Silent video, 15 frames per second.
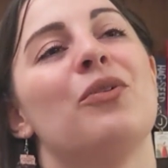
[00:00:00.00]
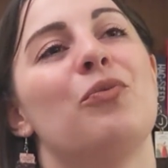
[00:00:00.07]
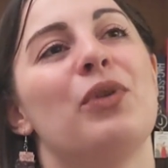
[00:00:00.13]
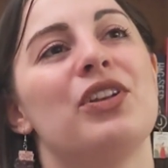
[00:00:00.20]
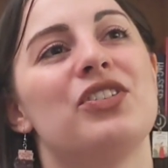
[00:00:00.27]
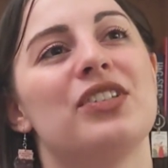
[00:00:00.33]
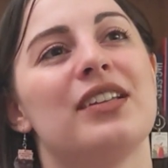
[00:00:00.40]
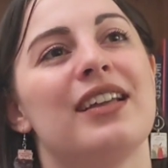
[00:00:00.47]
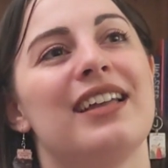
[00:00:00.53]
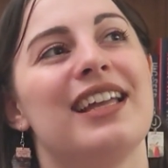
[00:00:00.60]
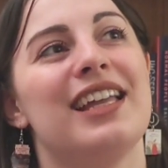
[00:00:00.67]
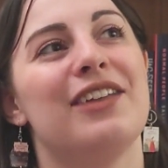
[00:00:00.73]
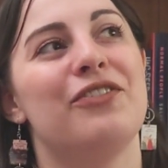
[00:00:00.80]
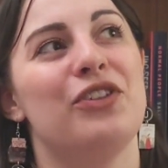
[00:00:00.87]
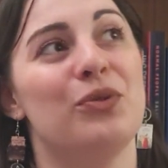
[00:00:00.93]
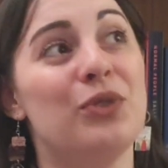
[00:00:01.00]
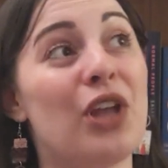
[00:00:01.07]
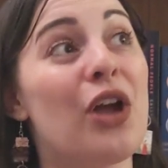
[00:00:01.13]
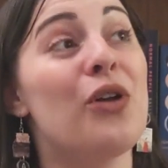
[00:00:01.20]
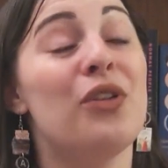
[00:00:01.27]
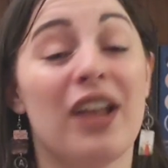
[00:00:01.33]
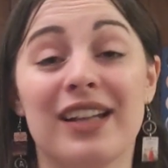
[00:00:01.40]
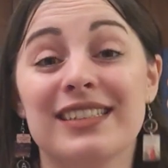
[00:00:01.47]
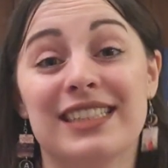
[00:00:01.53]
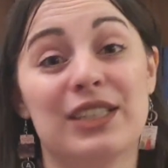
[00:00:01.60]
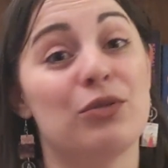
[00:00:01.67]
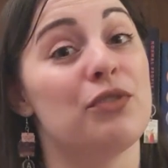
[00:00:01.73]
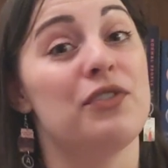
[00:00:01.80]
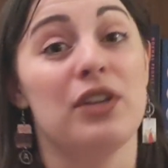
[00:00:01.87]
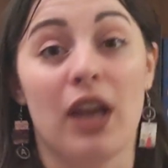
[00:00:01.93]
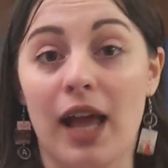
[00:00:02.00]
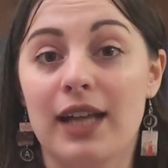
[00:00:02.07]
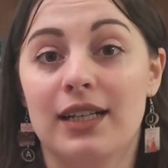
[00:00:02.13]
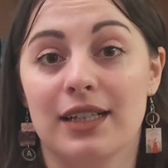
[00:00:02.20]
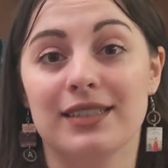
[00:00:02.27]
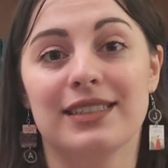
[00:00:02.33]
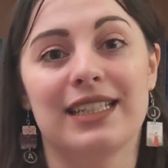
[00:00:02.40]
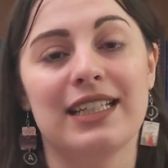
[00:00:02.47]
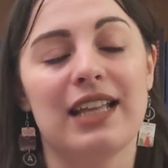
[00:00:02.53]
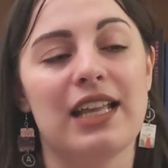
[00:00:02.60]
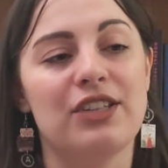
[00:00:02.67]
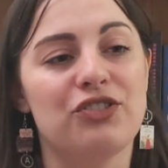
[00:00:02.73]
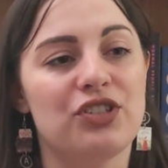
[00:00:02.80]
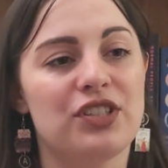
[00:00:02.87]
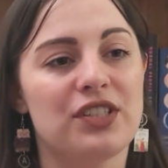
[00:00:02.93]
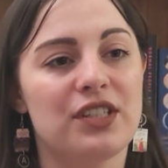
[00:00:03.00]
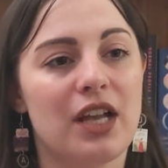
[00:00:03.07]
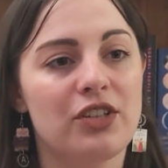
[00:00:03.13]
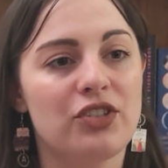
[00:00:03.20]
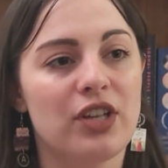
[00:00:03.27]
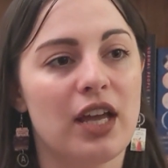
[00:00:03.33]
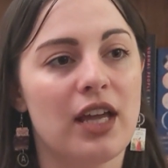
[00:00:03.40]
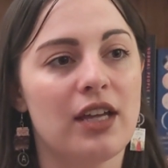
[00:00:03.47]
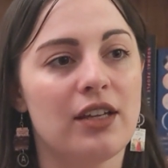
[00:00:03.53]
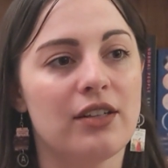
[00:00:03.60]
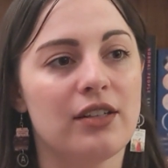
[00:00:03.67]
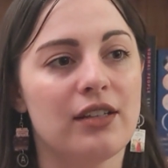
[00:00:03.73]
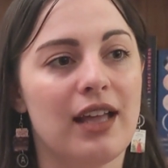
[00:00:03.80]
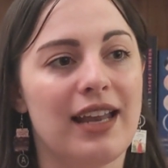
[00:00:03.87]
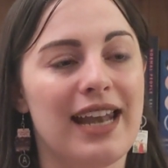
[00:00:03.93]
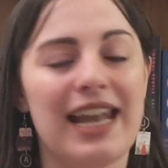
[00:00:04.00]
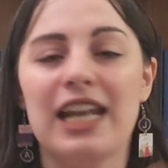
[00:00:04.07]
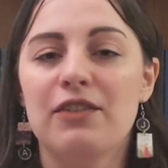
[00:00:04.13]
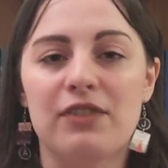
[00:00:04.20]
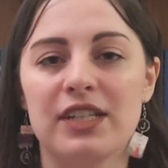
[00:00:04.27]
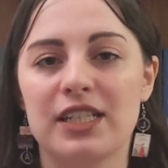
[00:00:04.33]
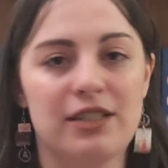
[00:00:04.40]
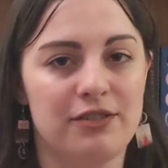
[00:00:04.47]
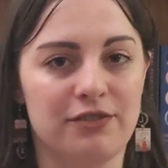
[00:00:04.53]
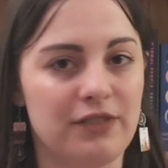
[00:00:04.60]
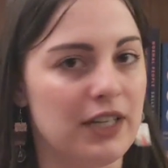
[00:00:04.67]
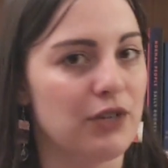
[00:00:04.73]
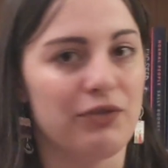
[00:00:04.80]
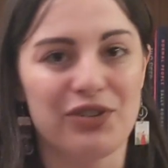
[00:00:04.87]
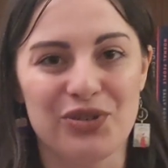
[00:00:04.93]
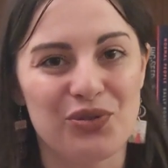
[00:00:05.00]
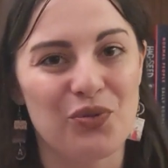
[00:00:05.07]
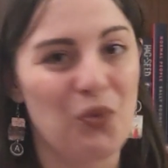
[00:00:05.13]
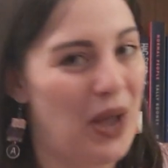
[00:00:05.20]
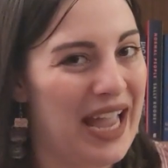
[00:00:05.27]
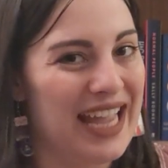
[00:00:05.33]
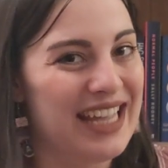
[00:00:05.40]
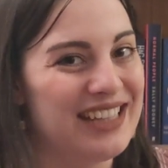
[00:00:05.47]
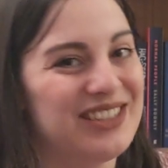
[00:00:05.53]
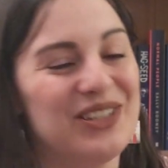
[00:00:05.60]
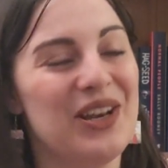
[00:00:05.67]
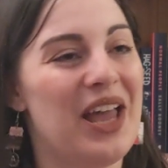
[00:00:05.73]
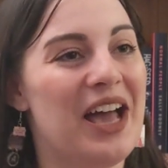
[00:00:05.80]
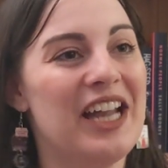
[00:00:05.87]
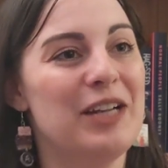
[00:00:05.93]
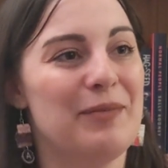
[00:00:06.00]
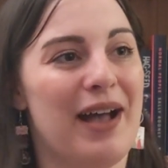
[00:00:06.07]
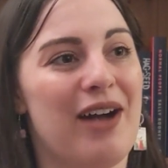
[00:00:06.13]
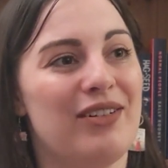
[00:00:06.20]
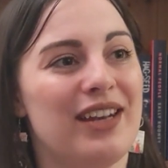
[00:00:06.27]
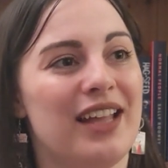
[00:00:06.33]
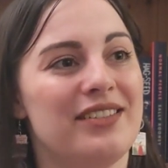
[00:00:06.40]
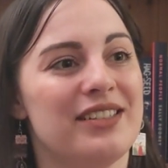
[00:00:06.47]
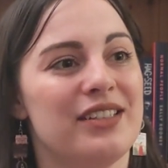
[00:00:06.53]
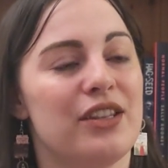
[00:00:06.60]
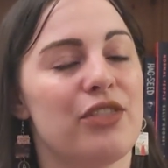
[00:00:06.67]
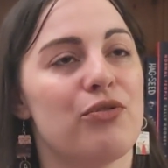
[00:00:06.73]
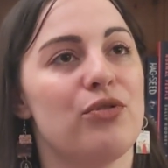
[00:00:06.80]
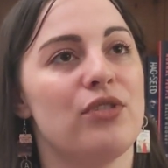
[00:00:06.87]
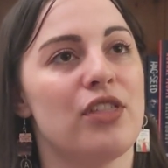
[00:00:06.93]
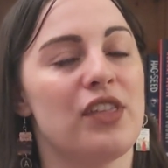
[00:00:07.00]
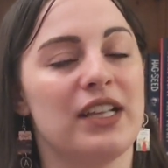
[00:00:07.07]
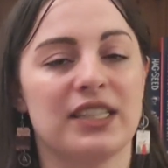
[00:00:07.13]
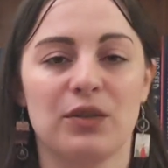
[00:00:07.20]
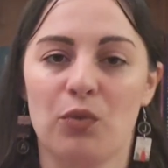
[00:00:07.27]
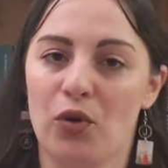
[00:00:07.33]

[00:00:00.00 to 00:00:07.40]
which if you know London or if you like London, it's just such an innovative and original way to learn about London through the things that